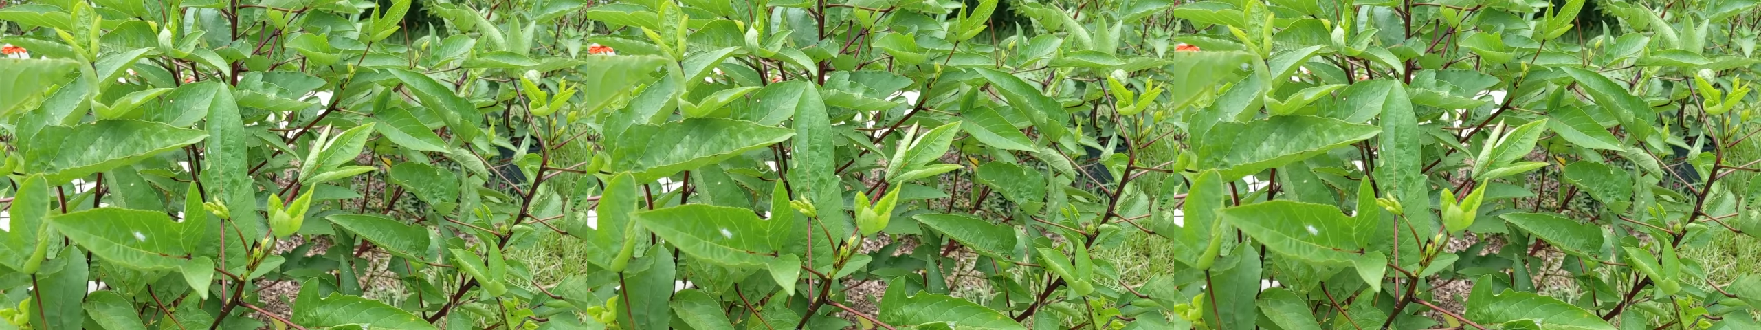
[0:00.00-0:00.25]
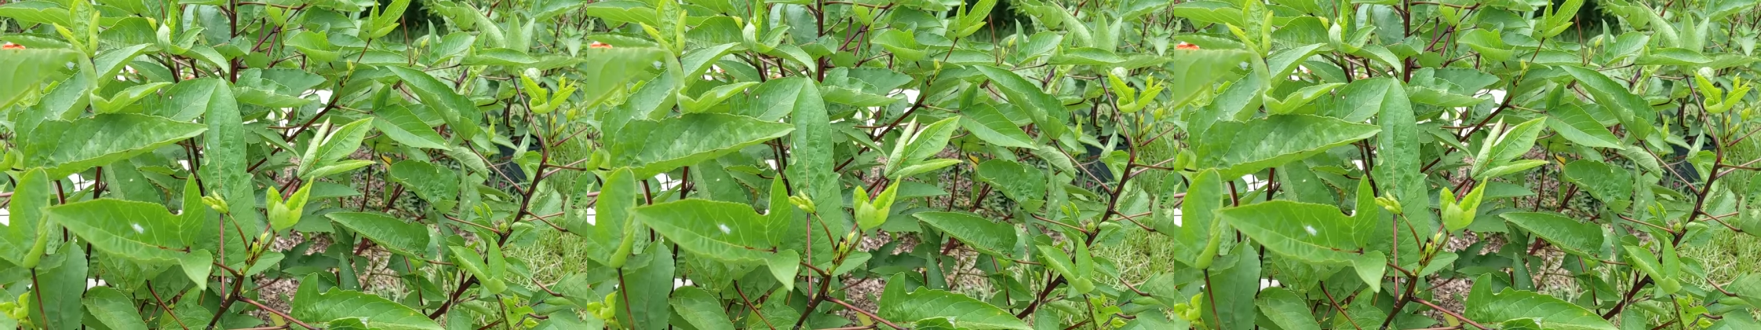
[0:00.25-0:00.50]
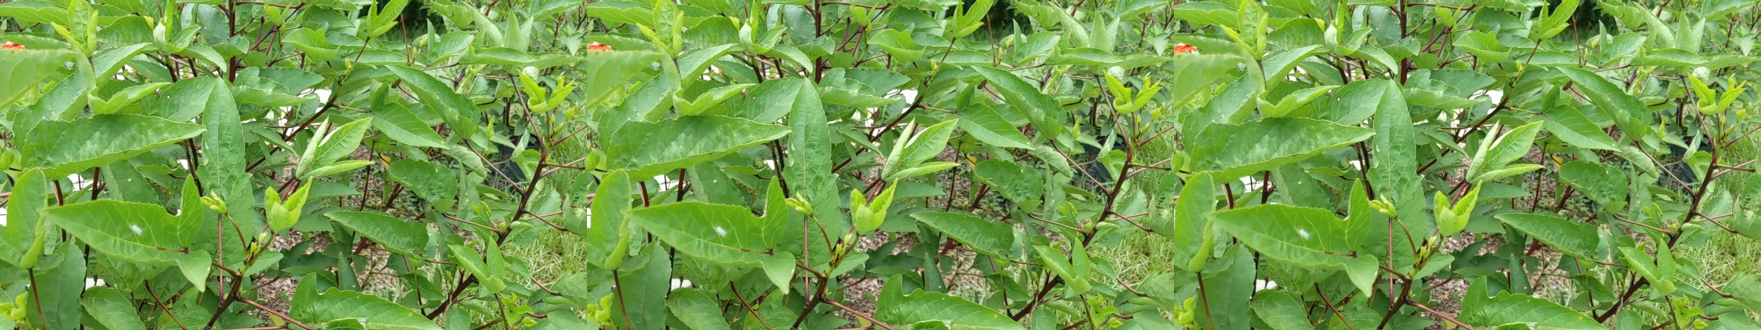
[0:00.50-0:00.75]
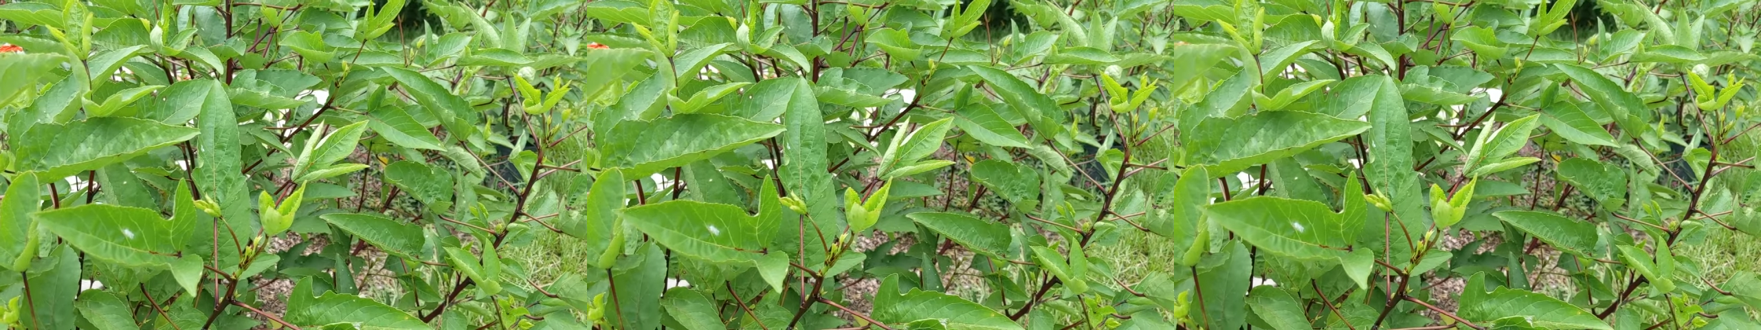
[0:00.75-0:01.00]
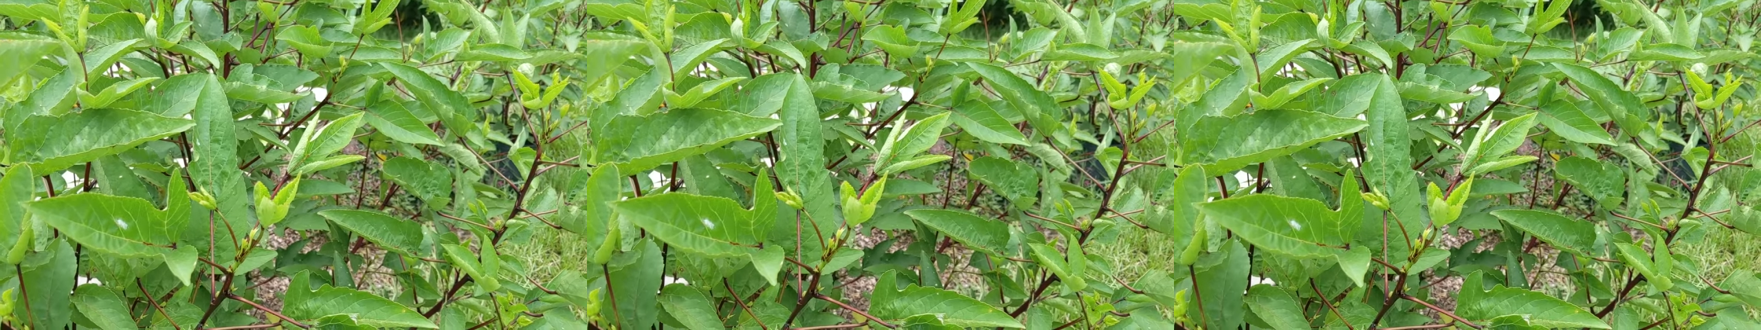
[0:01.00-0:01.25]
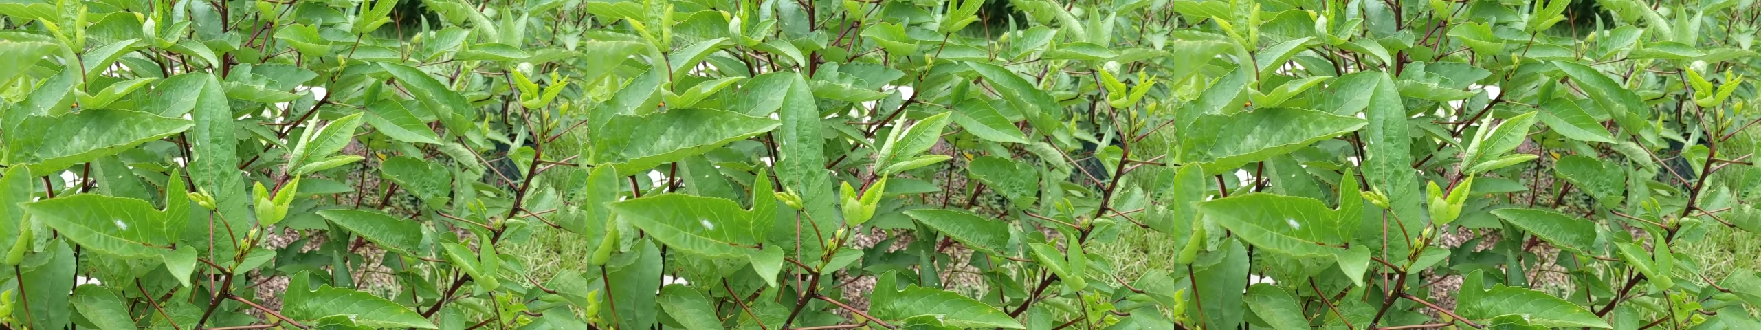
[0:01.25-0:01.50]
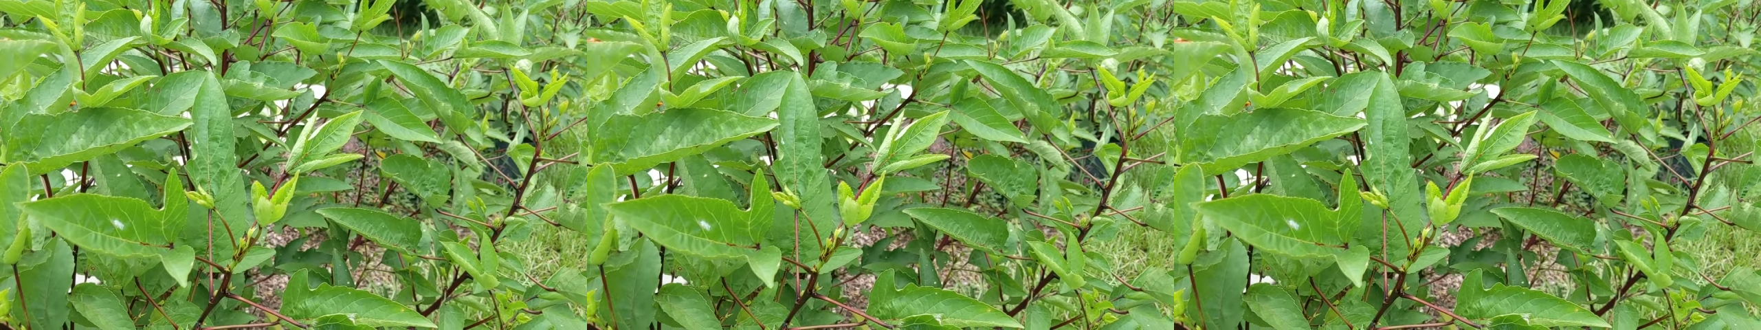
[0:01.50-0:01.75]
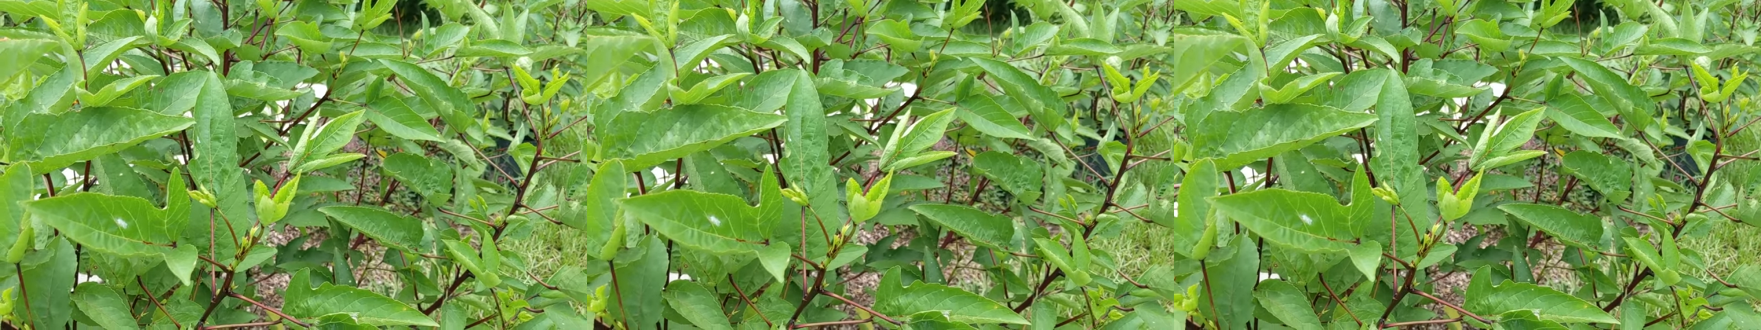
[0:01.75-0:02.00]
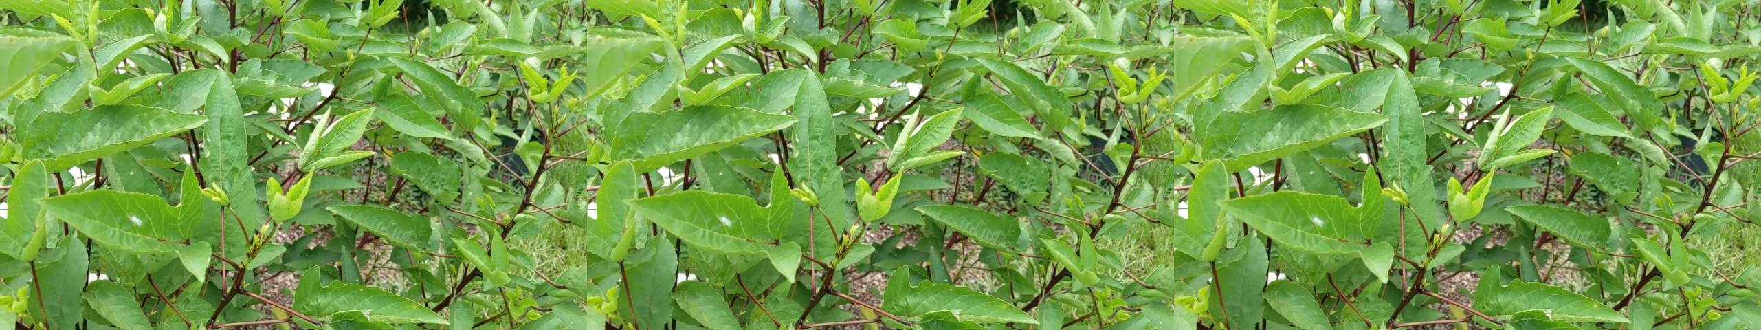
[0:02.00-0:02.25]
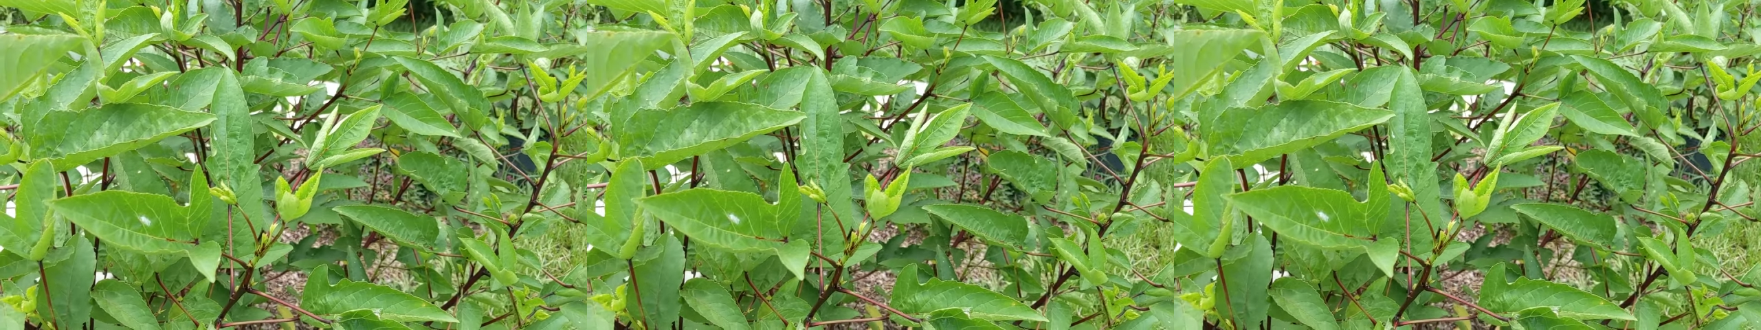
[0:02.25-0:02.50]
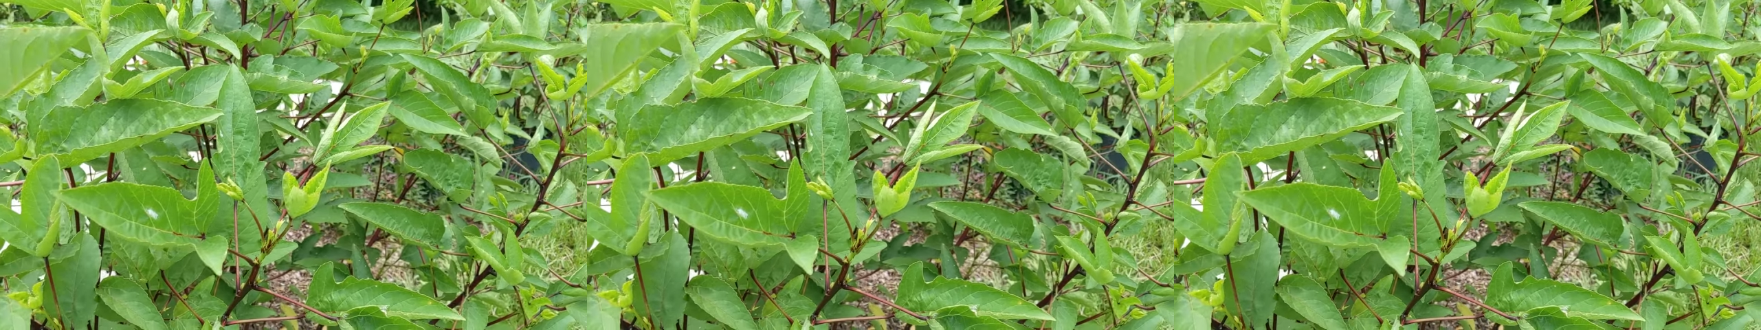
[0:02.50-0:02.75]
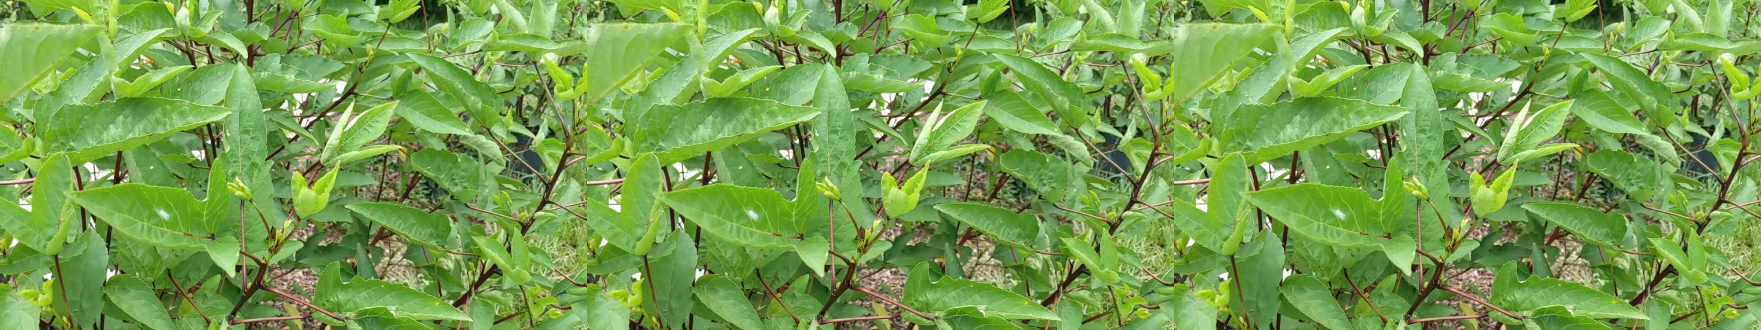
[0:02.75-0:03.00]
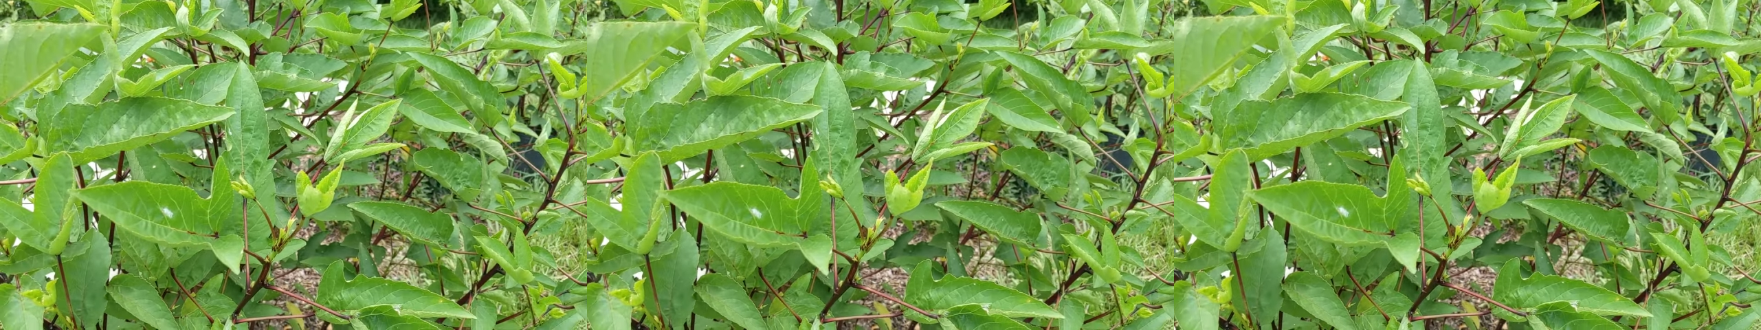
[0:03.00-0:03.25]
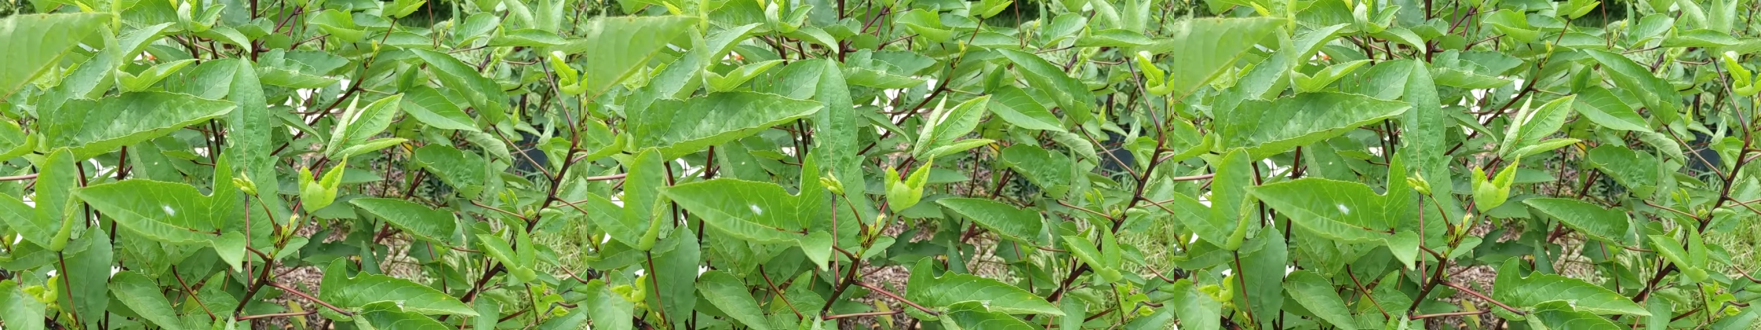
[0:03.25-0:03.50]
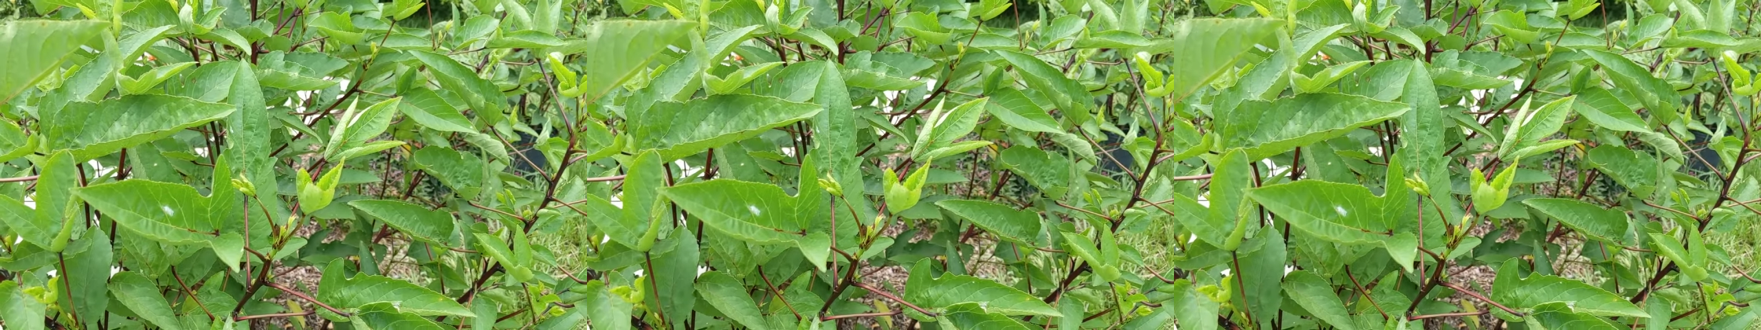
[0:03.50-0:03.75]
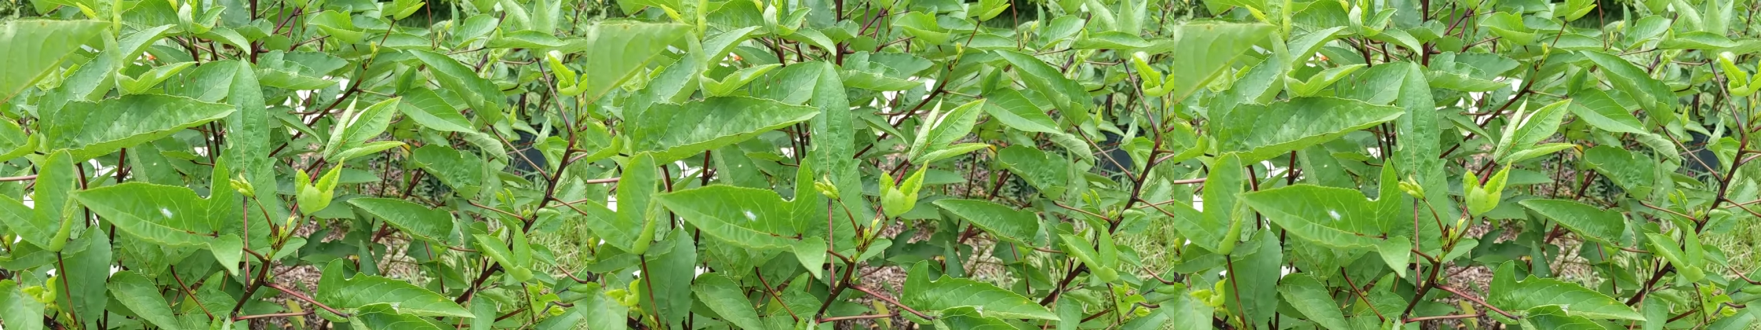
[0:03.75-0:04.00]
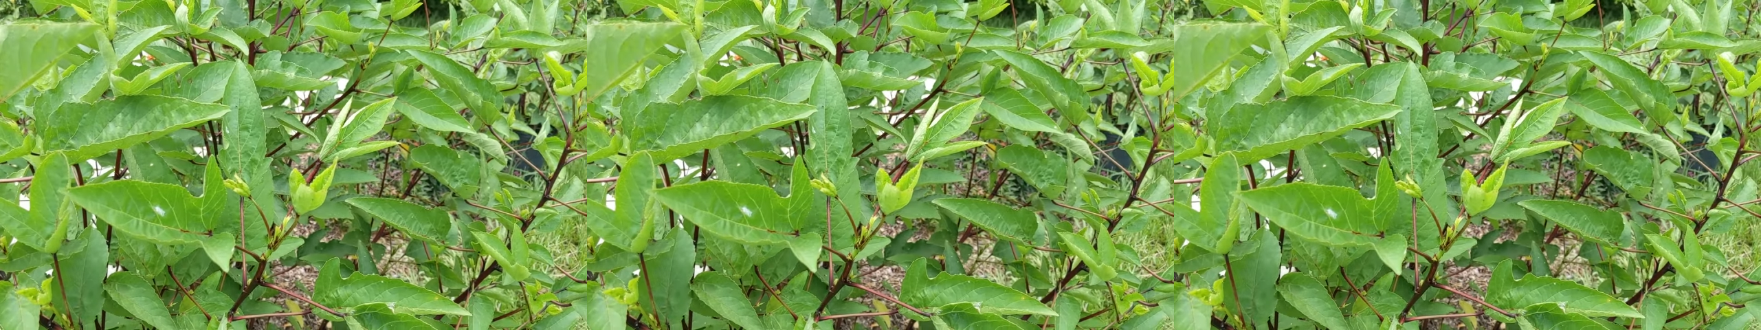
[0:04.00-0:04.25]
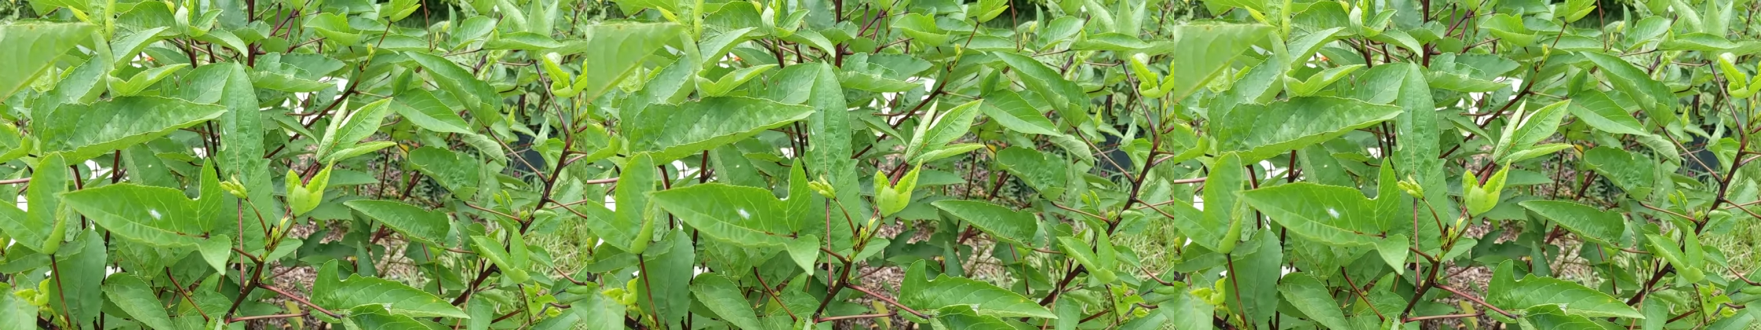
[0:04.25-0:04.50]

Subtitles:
(no speaker visible)